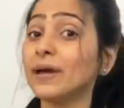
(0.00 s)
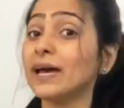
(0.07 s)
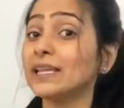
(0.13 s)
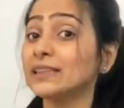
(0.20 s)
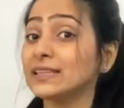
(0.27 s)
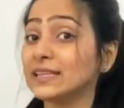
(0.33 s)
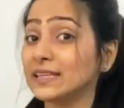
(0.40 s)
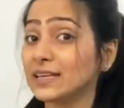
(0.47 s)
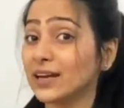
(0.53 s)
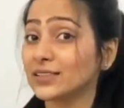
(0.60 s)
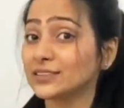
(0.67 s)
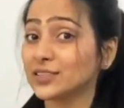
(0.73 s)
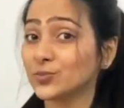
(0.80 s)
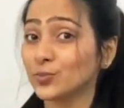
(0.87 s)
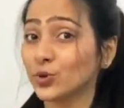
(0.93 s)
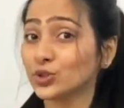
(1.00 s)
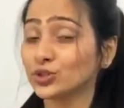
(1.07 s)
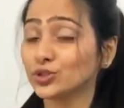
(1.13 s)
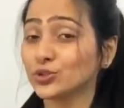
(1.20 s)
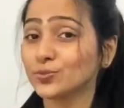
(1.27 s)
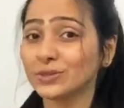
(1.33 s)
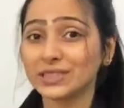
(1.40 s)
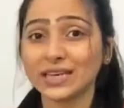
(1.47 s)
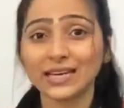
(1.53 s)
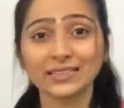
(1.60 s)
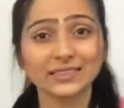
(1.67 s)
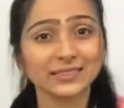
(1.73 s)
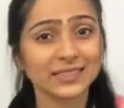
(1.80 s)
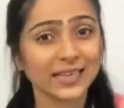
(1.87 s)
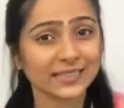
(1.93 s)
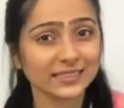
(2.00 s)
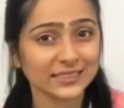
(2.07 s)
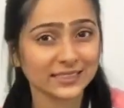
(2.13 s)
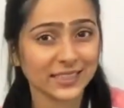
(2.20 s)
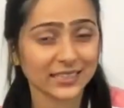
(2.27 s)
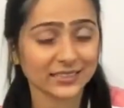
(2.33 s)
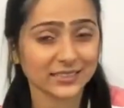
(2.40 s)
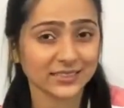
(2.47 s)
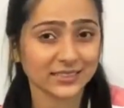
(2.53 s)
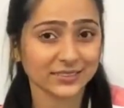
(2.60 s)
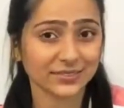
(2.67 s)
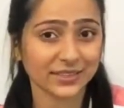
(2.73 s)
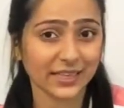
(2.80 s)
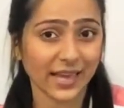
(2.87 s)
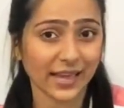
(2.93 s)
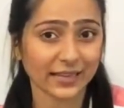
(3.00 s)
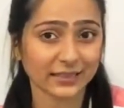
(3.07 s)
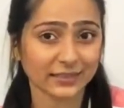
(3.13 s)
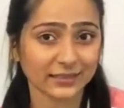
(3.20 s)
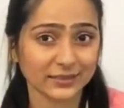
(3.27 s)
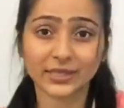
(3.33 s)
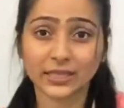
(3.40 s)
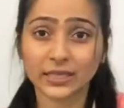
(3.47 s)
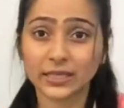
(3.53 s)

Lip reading: and knee are supposed to be at a 90-degree angle.